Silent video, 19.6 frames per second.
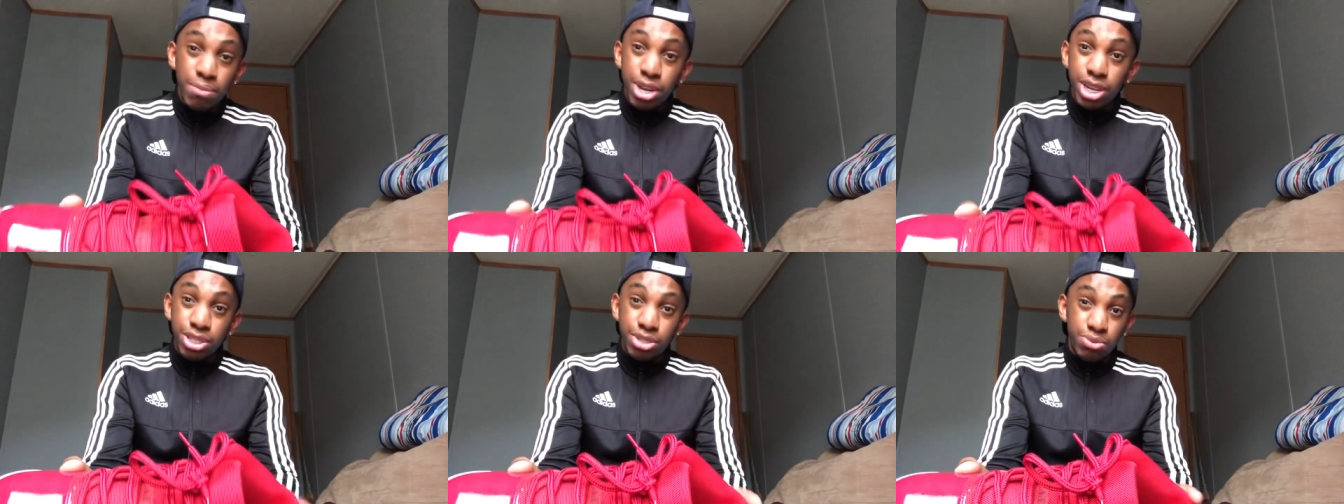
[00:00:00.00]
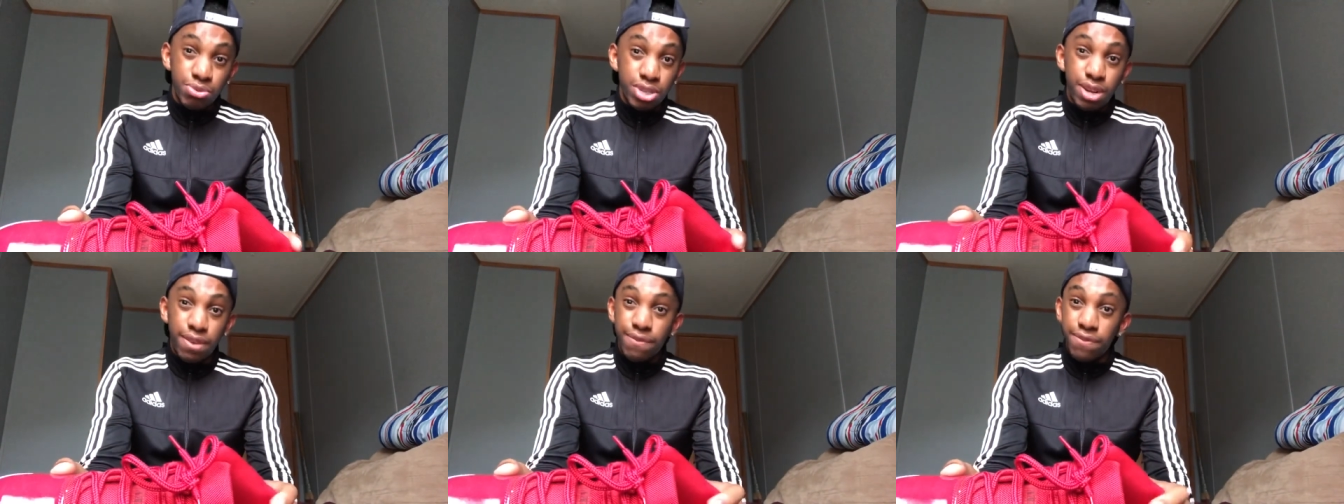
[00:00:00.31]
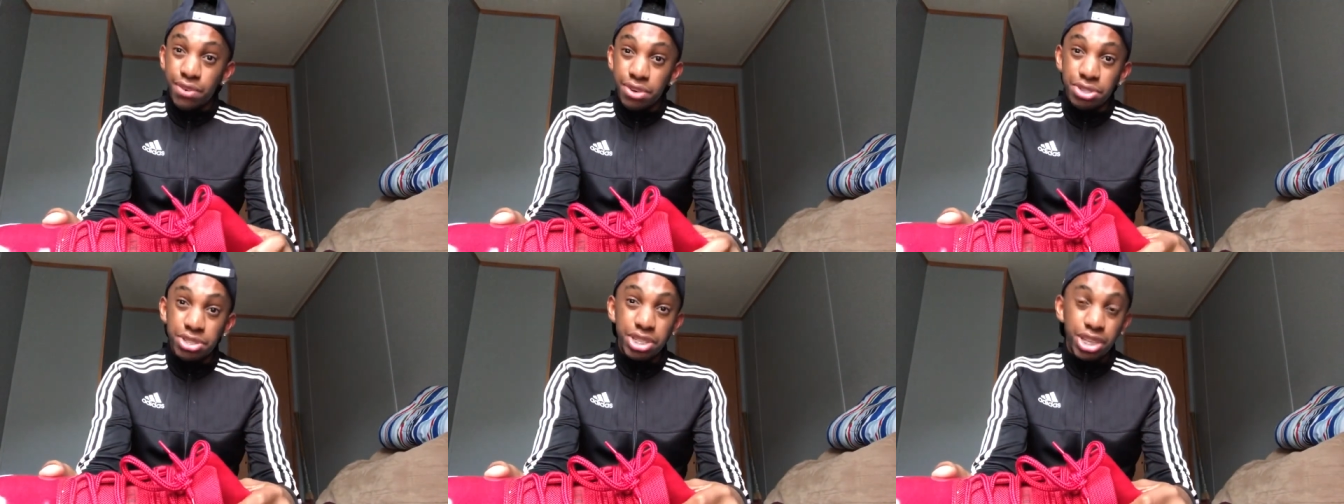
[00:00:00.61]
much when I
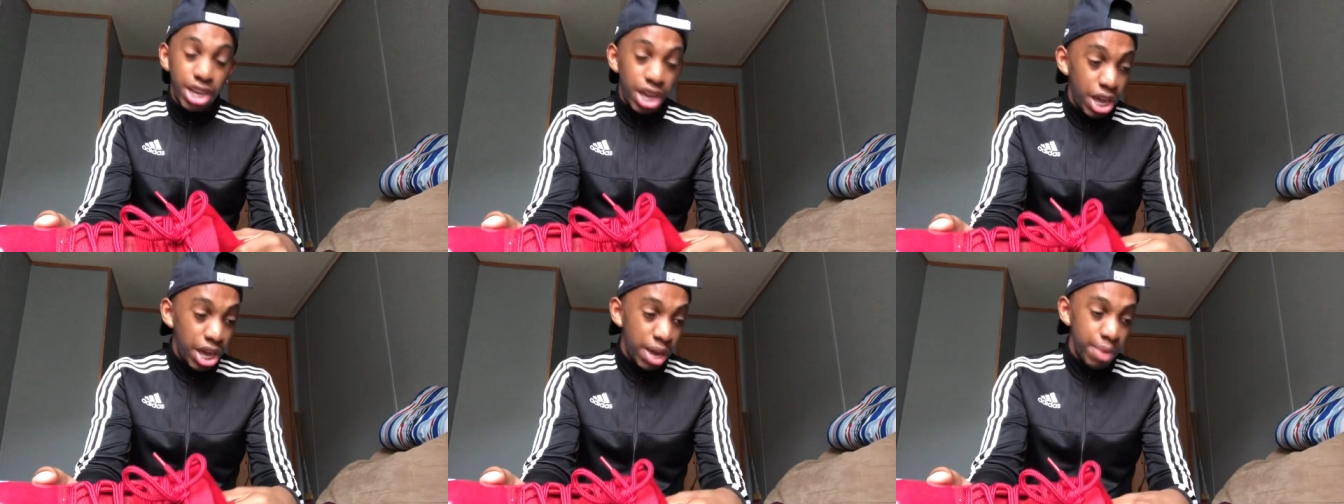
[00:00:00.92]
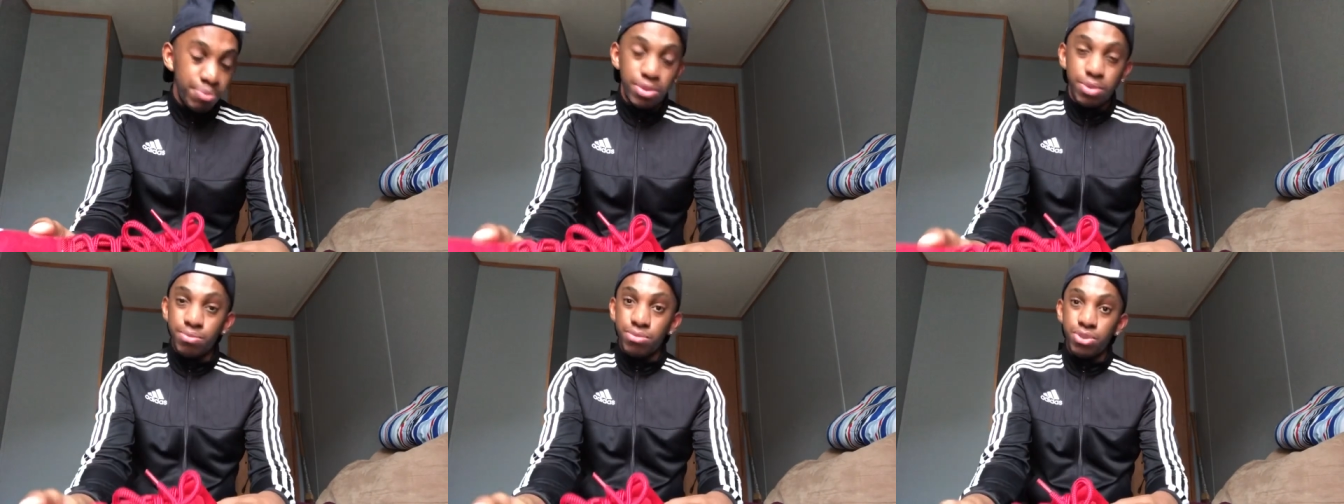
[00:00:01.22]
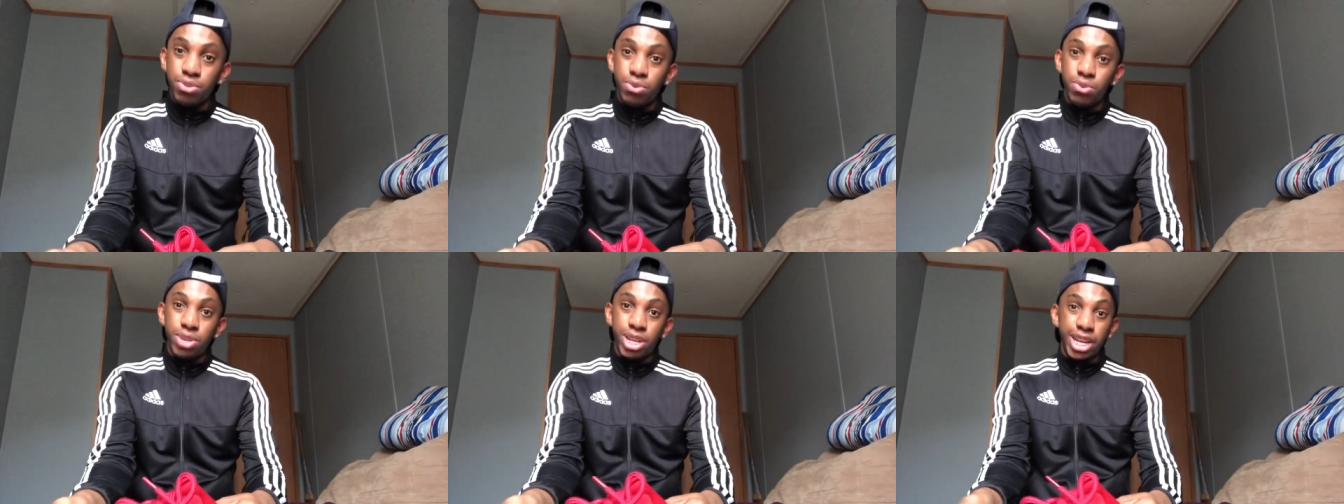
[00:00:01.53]
first copped them,
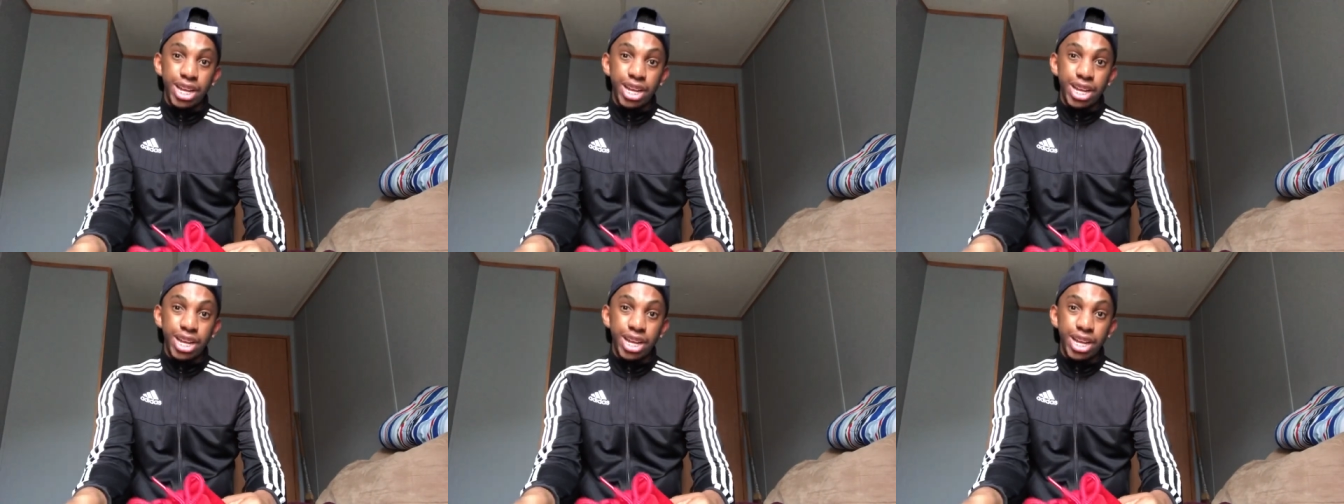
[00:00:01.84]
dude.